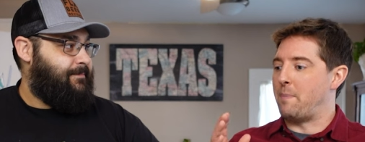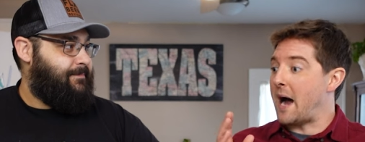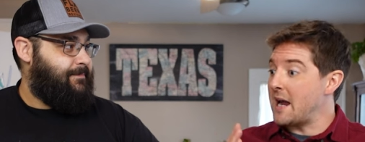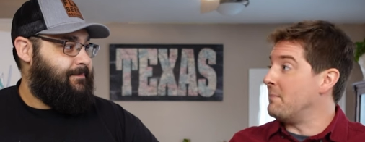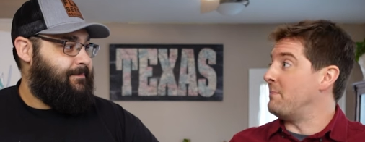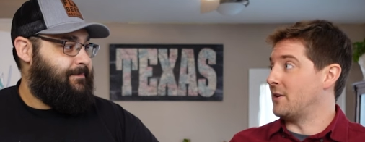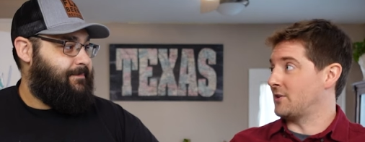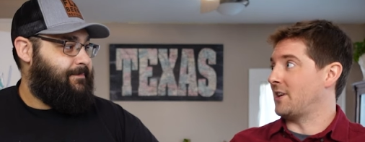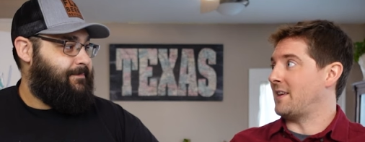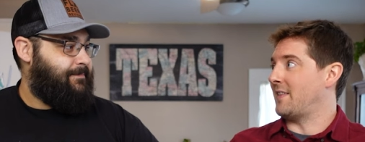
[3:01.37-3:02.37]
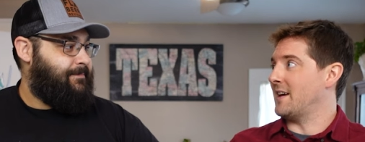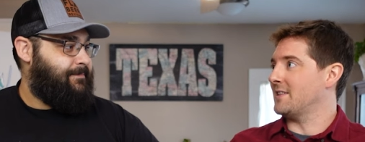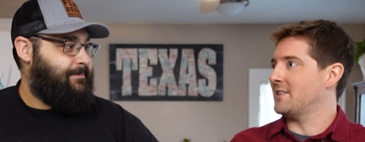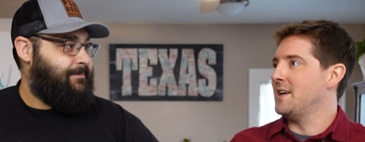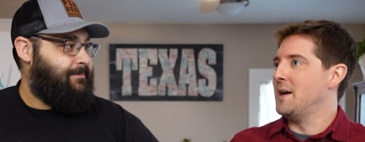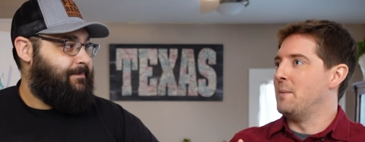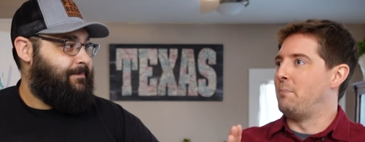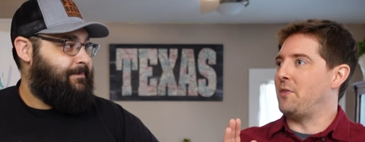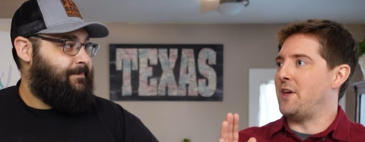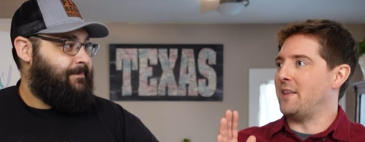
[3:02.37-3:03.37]
Speaker 1: buying beers like this.
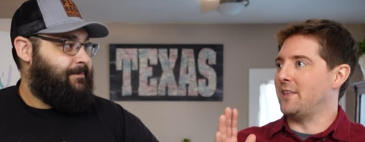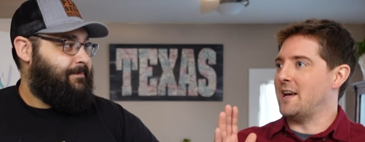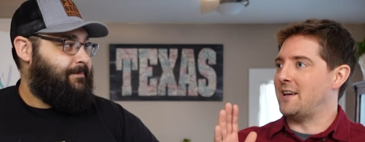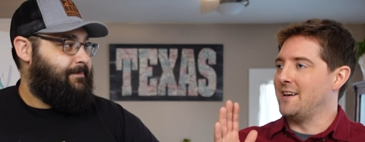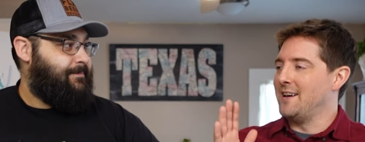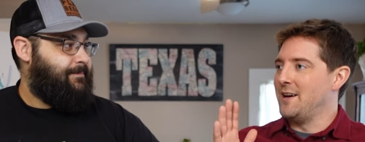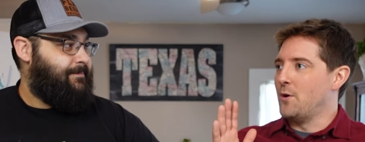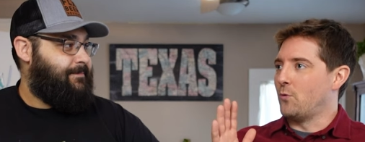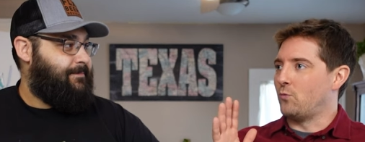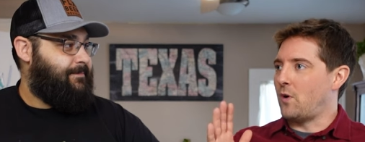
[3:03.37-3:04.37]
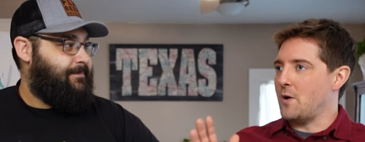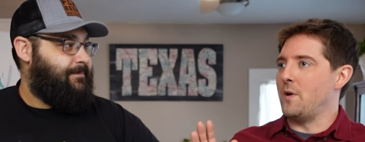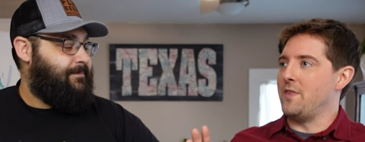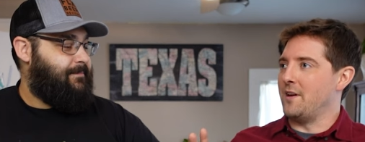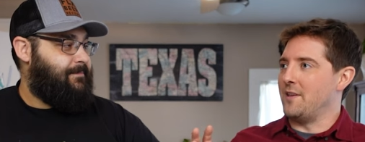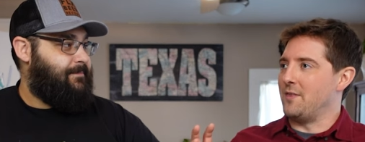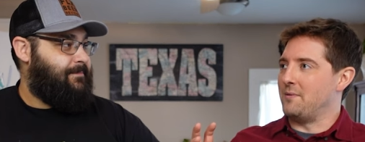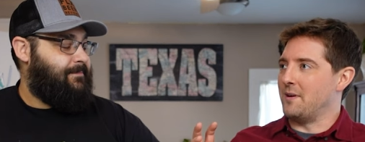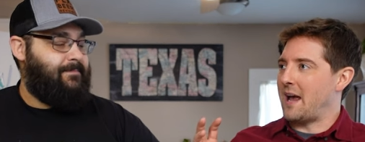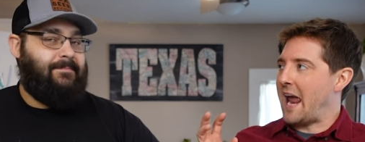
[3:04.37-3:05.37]
But then, like, right when the,
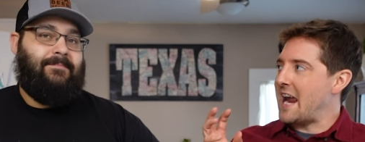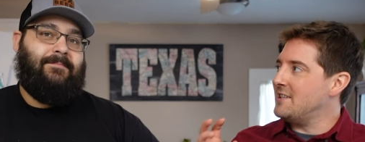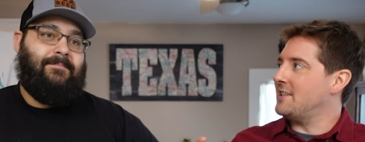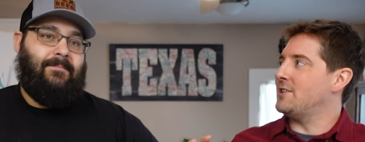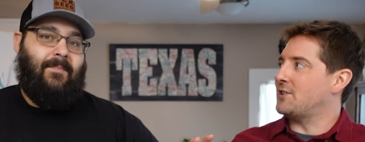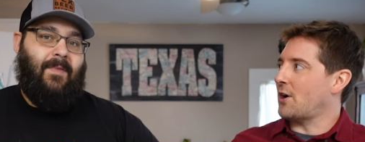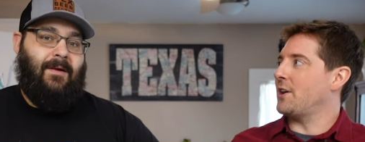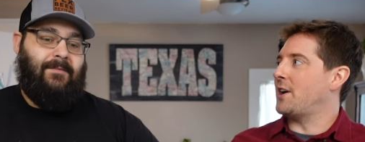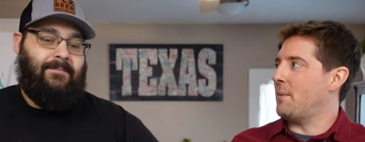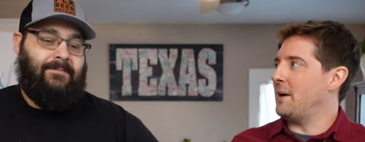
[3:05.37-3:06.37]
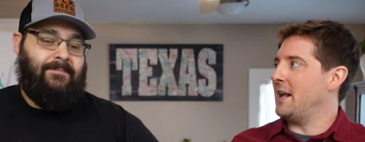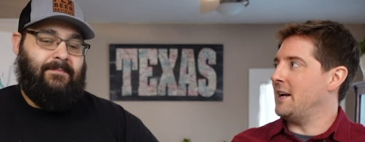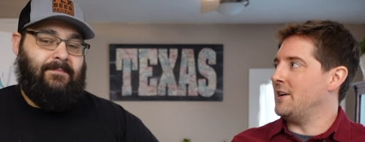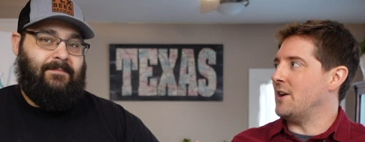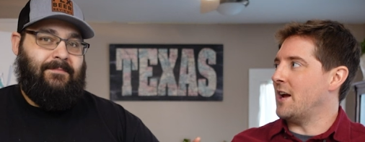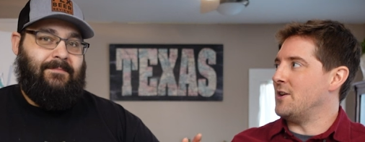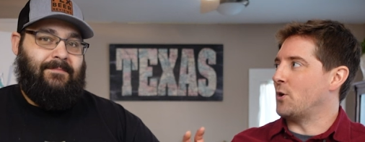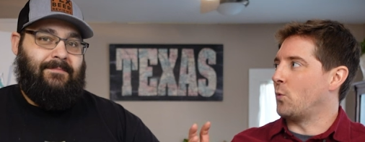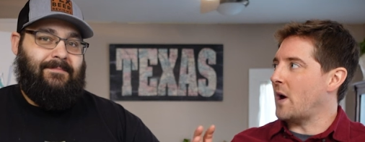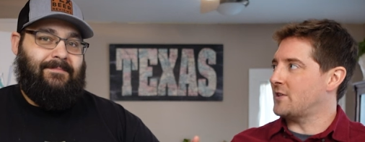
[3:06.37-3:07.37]
the hazy started coming in and, and
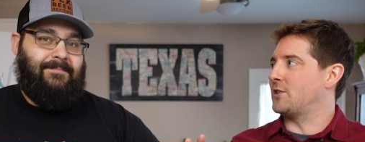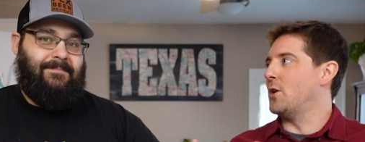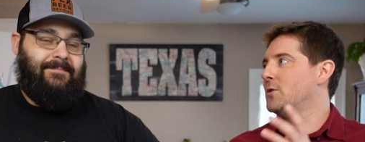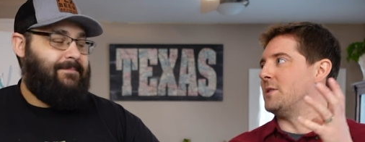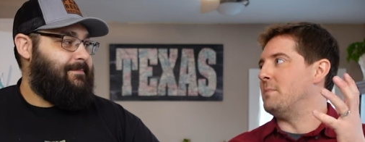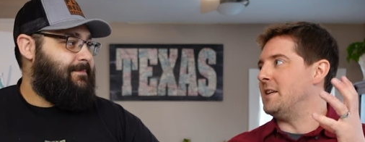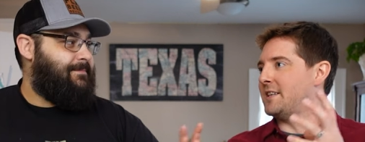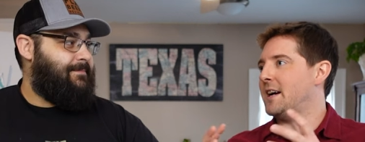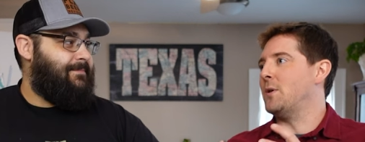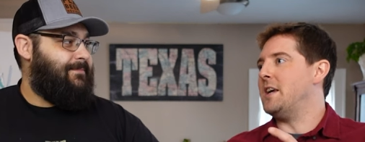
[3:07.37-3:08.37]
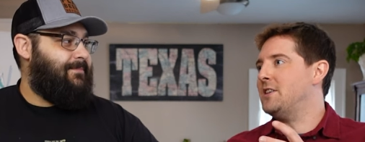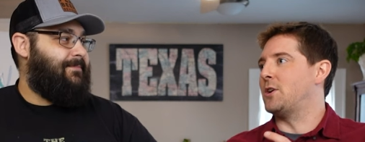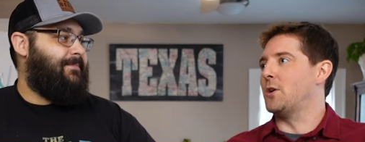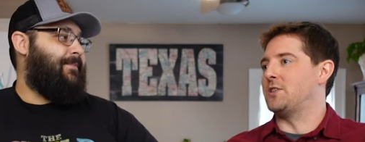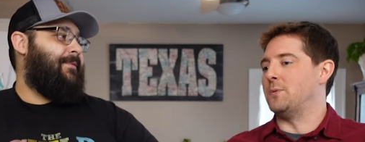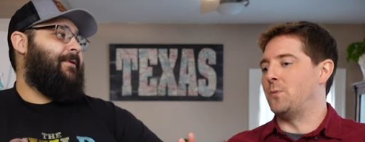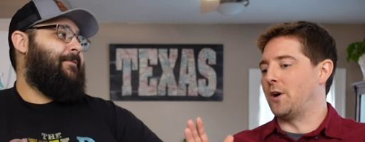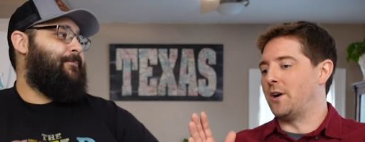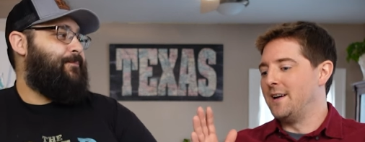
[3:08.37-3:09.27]
your West Coast and meets East Coast, and we are